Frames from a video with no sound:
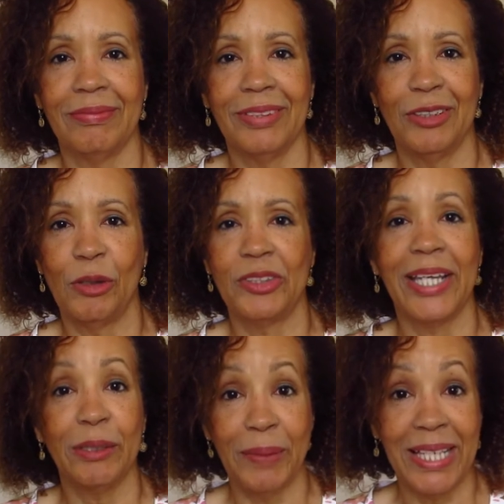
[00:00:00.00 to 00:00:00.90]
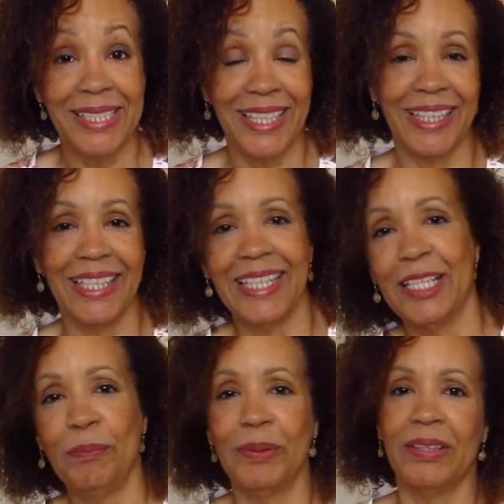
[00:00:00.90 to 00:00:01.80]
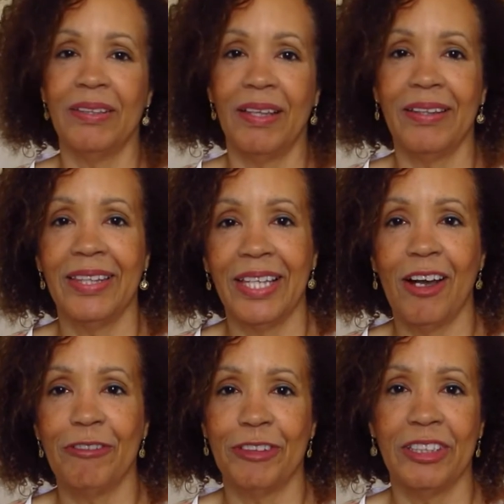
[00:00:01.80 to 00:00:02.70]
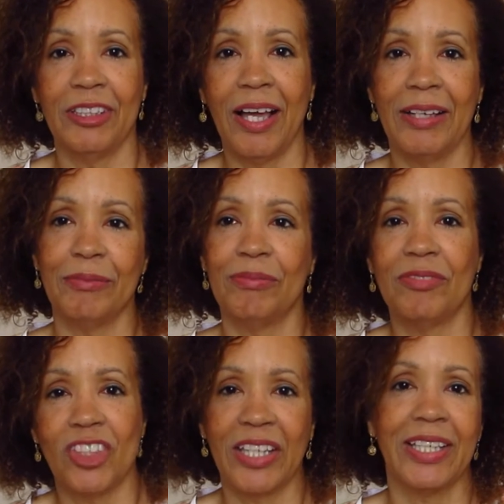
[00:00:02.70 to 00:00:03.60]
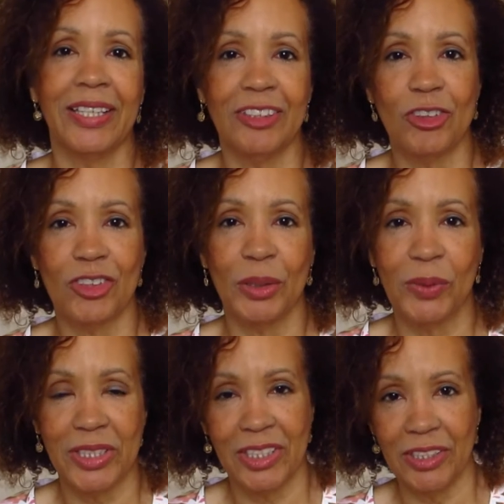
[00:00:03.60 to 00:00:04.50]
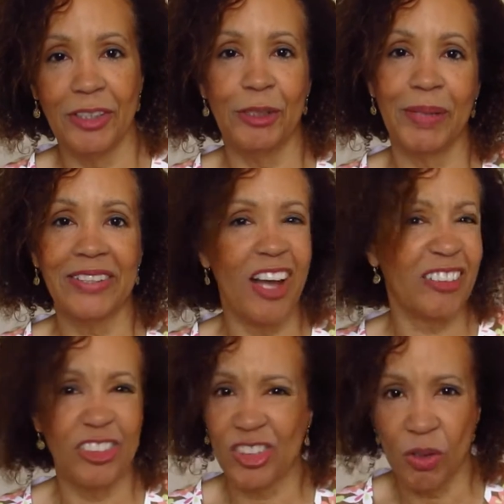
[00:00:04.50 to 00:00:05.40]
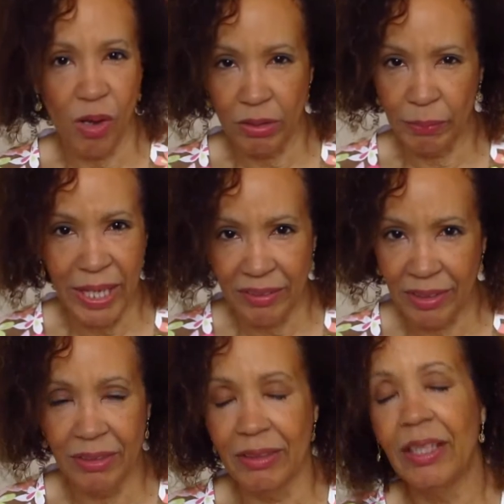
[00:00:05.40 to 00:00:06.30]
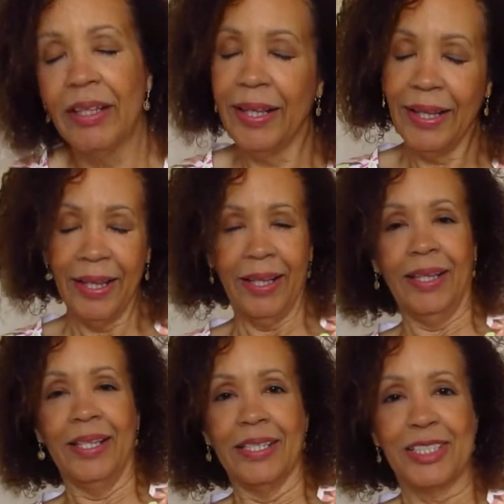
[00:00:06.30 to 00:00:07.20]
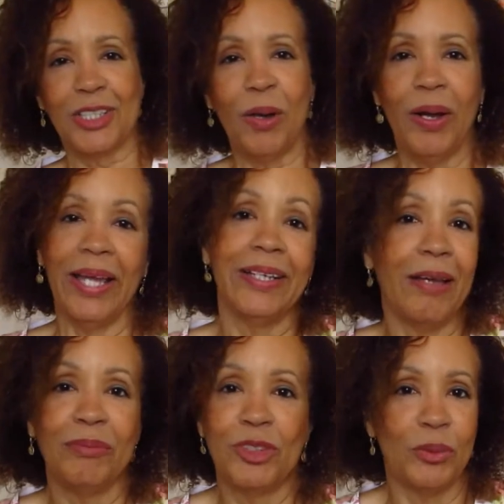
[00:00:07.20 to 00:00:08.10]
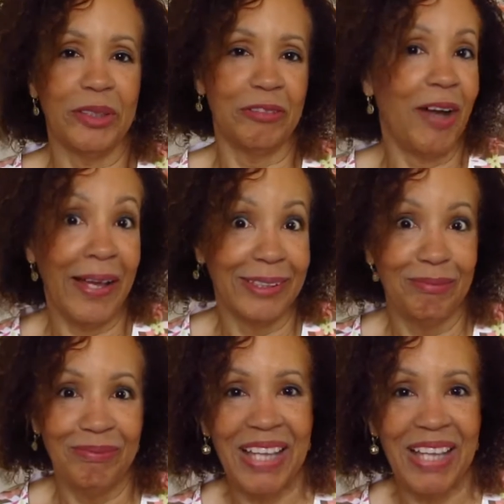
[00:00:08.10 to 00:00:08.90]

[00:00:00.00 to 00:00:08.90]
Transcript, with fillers: you know, database that they keep, and they often, I check in usually once a year, and my doctors know all about it. So, and I'm doing fine.